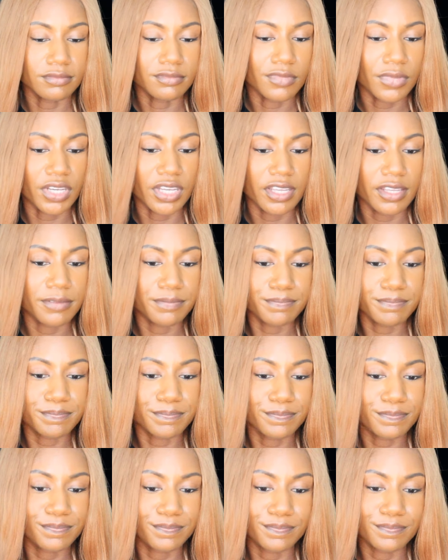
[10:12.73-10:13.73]
but
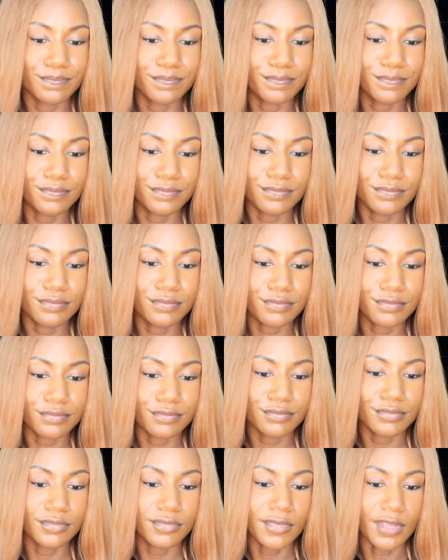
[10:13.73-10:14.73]

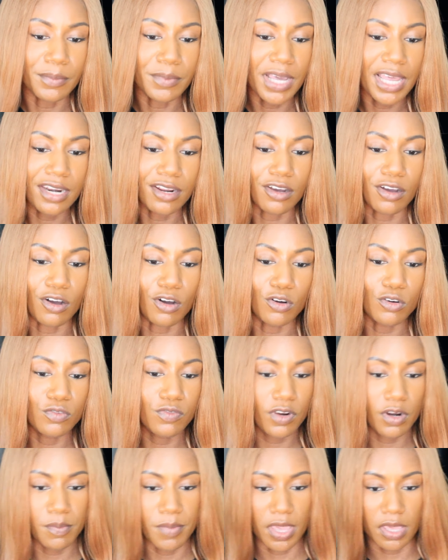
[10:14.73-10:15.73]
I'm kind of
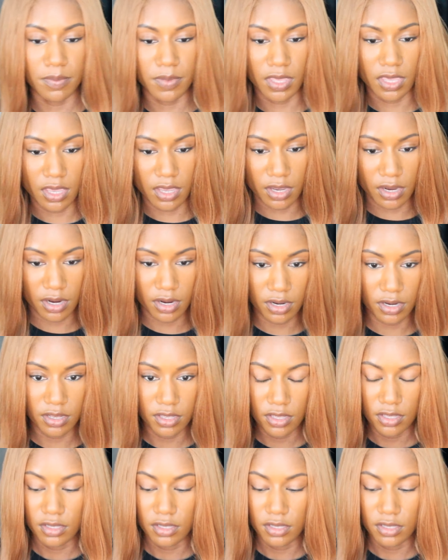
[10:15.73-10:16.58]
over baby hair